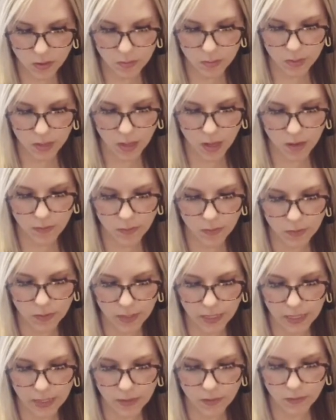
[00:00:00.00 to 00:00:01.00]
Malavo
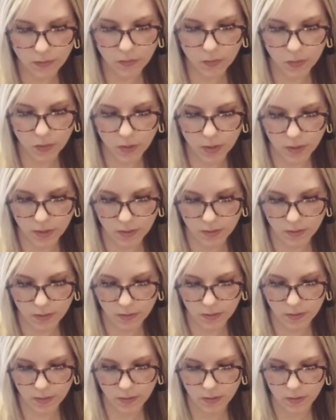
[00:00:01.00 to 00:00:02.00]
leaned forward.
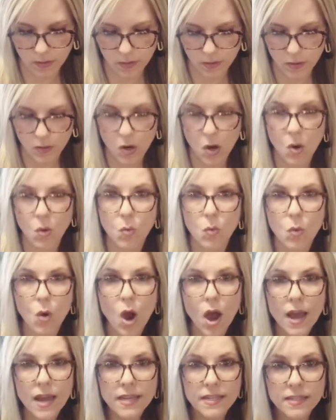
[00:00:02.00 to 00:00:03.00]

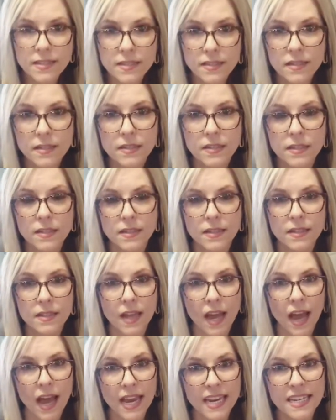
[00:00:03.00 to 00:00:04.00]
"Roz,
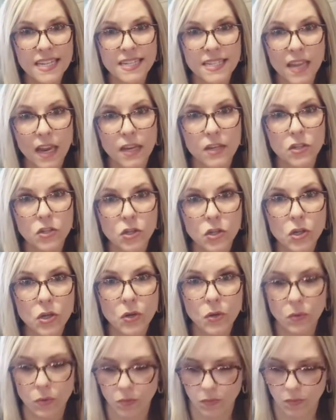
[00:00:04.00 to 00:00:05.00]
I designed you."